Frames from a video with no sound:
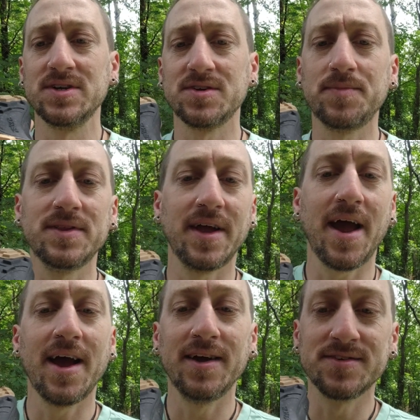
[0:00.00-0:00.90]
Something that
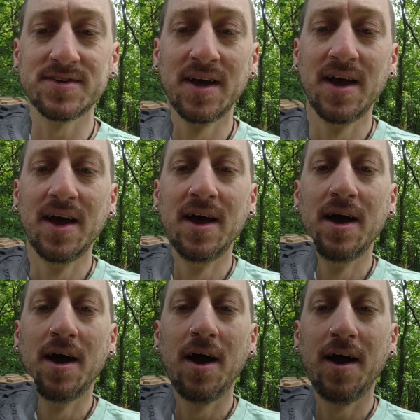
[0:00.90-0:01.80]
has
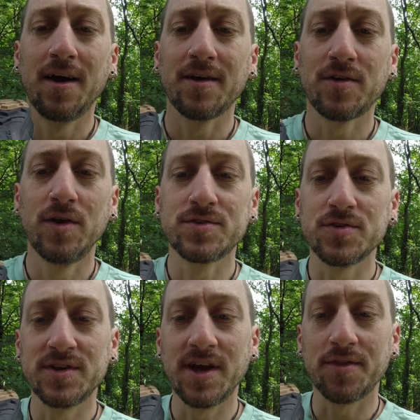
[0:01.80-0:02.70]

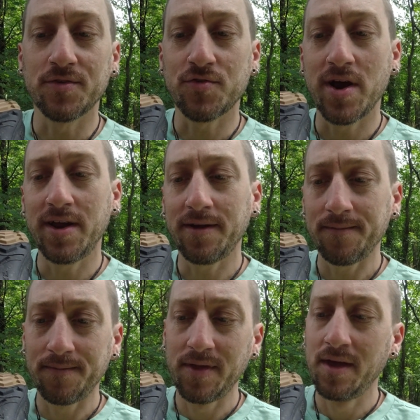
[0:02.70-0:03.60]
closer together treading
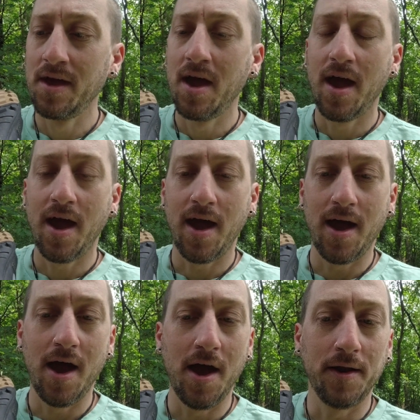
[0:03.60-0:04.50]

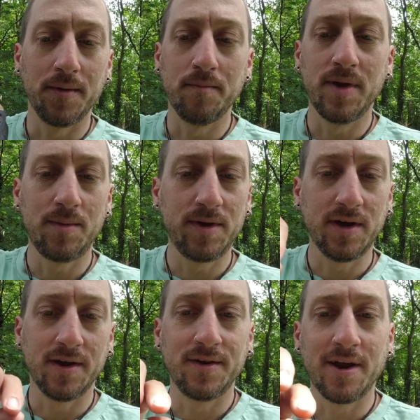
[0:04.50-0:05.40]
and
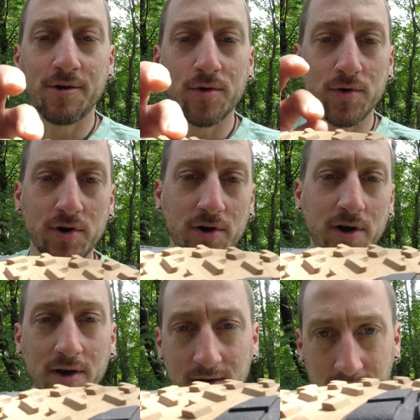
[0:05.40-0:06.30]
maybe a narrower
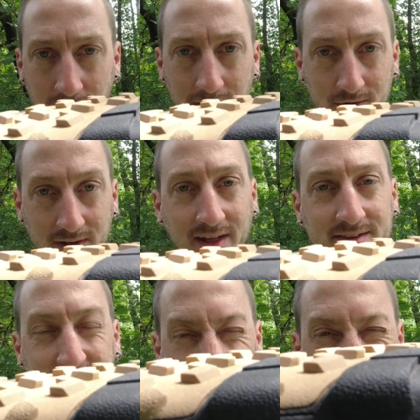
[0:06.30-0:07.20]
or a
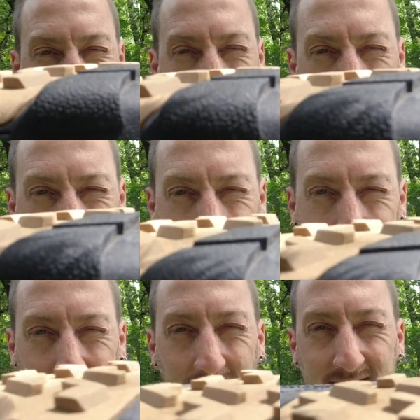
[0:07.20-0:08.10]
less steep,
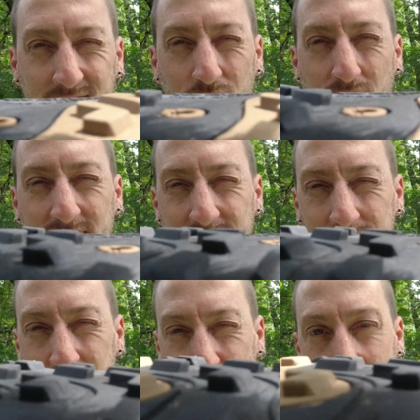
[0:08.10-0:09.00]
less
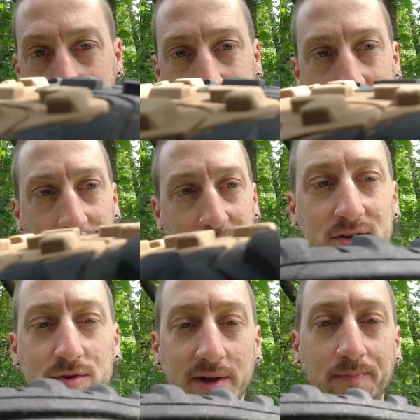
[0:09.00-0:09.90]
aggressive tread
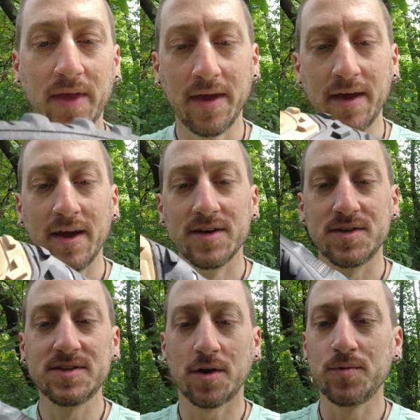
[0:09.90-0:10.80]
to it.
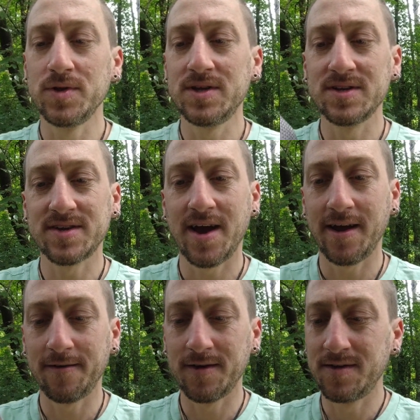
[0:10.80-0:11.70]
So these are really
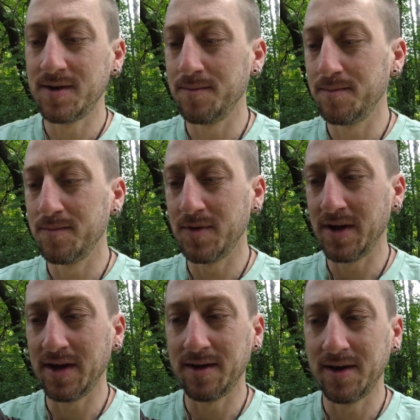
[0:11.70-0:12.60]
designed to
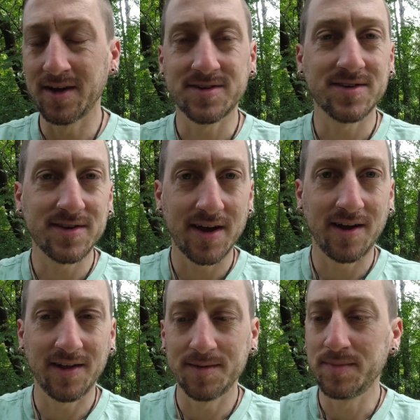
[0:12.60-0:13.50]

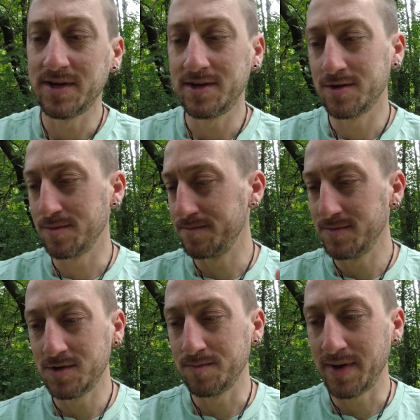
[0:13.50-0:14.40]
excel and be
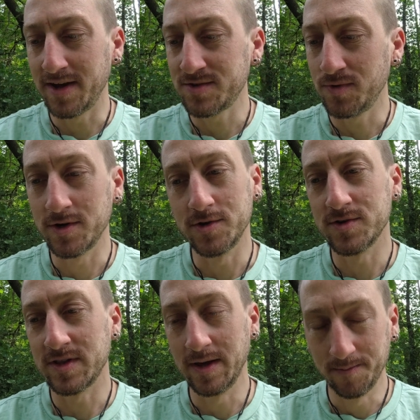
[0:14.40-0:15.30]
your best when you're
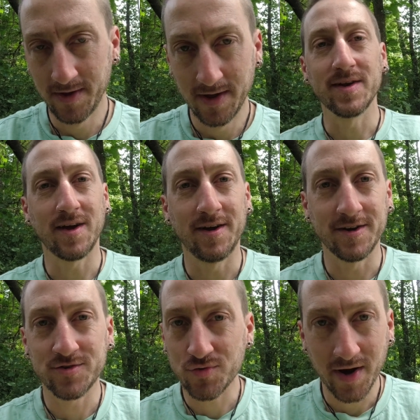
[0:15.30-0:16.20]
using them on a
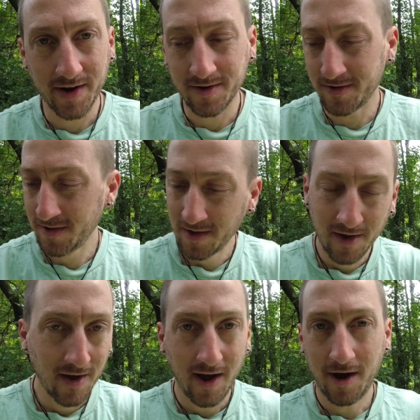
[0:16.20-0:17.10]
trail
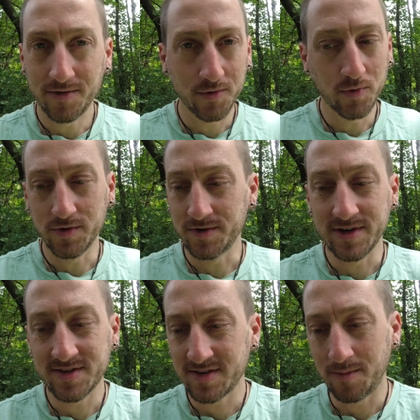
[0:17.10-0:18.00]
out in the
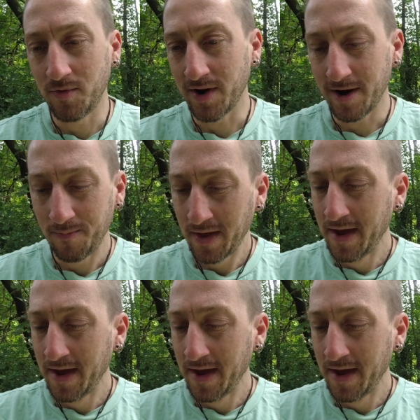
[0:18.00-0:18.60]
wilderness somewhere.